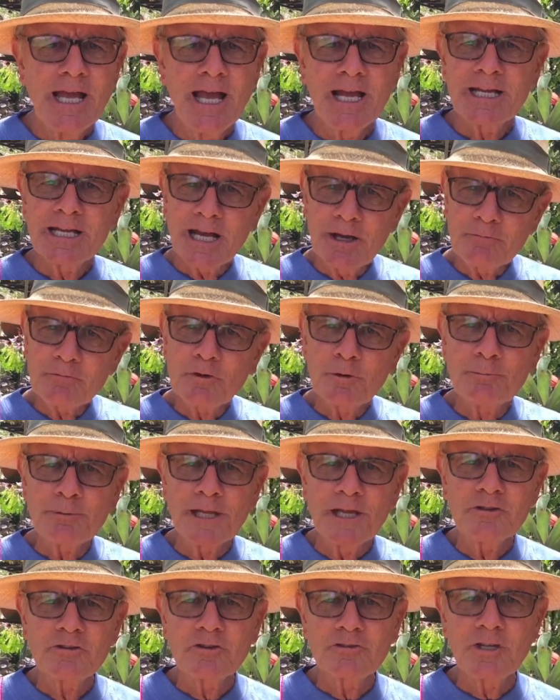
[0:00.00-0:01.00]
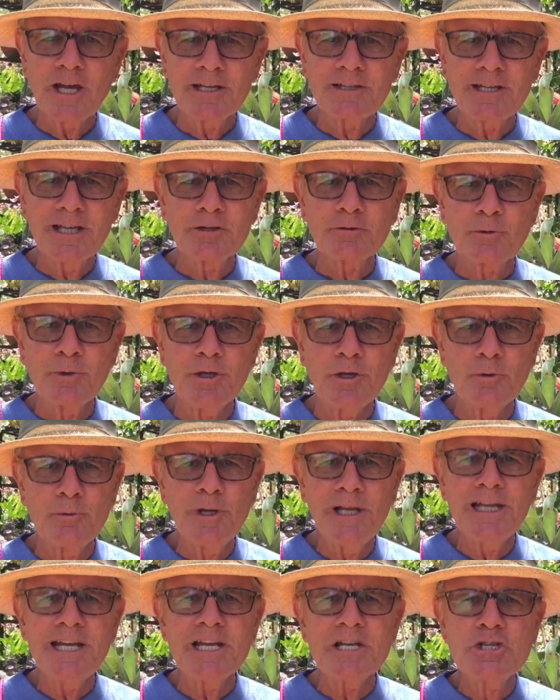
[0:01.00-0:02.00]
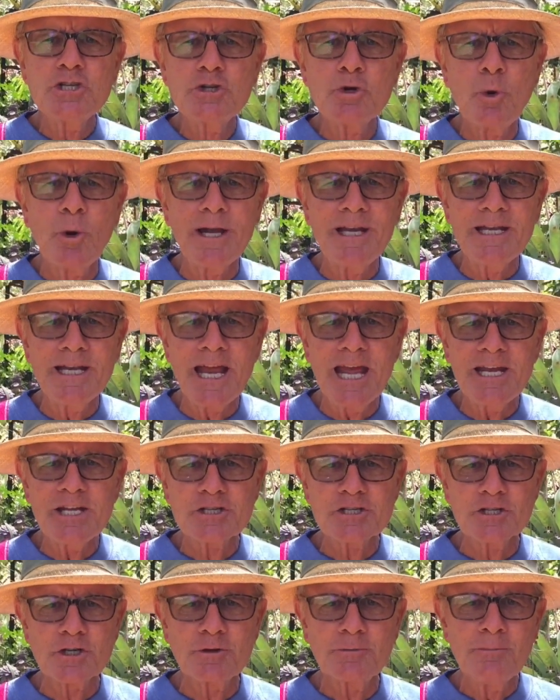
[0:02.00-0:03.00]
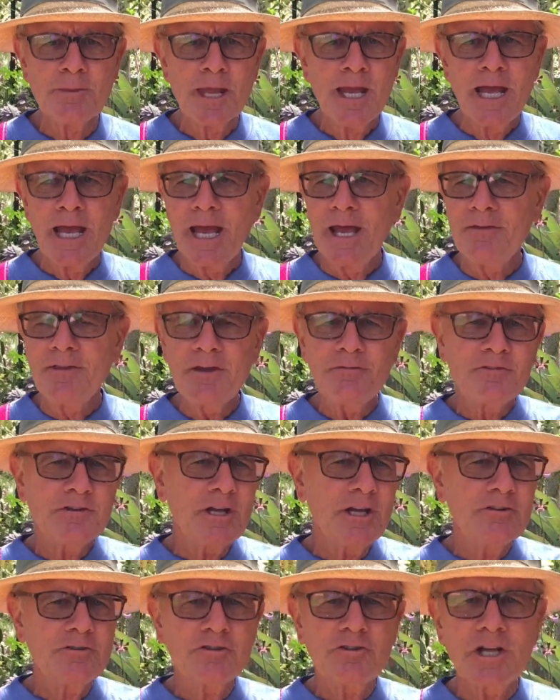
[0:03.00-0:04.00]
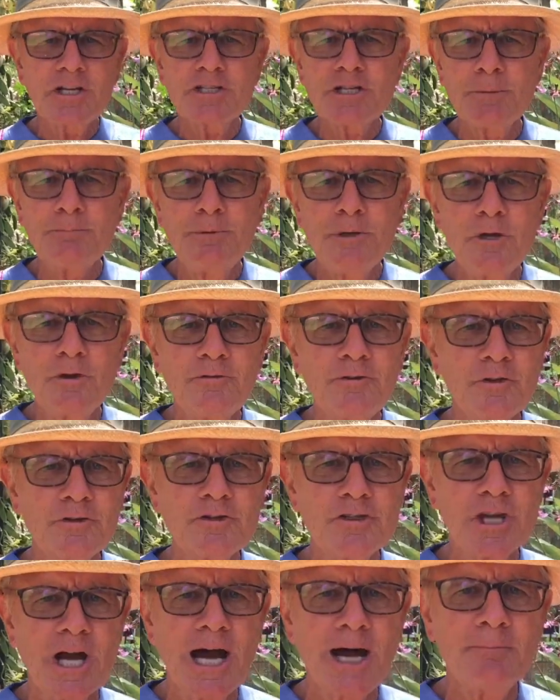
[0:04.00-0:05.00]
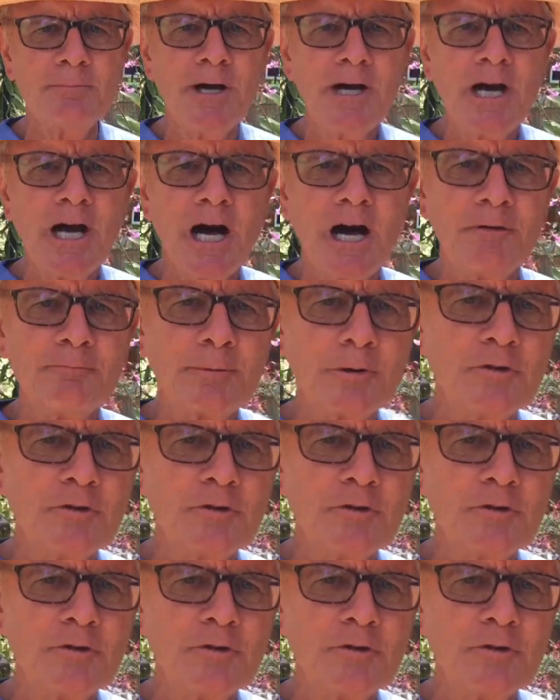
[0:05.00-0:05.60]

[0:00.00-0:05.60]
and come to places like this where you really enjoy nature. And they've done such a beautiful job of